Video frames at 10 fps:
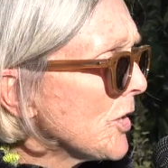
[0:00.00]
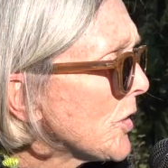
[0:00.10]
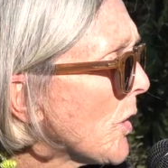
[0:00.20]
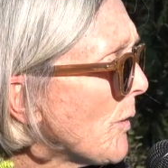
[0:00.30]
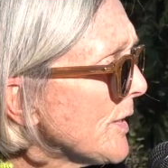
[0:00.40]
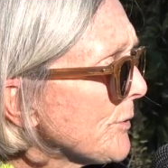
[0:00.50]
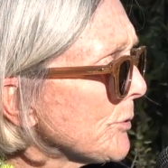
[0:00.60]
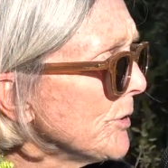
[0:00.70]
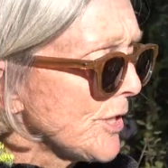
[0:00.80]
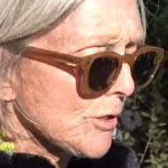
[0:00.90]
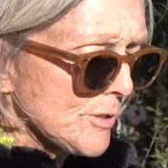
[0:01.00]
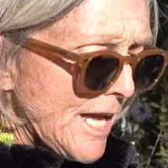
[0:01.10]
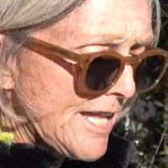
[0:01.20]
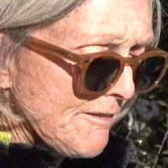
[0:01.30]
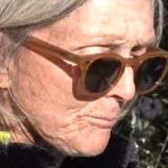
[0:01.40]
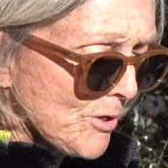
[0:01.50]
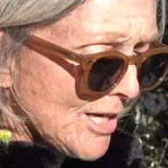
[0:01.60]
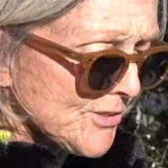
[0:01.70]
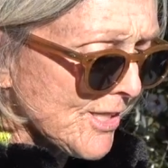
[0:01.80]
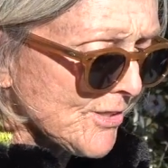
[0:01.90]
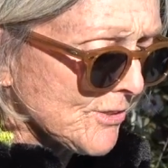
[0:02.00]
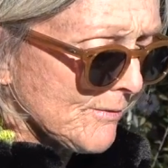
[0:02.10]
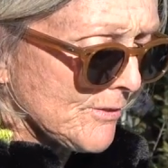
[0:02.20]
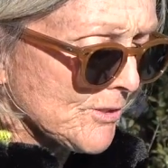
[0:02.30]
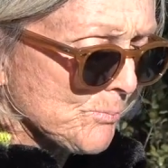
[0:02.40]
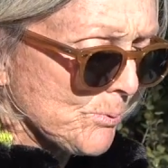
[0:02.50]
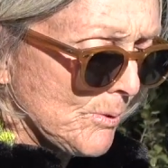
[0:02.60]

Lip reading: Going through the creative process of this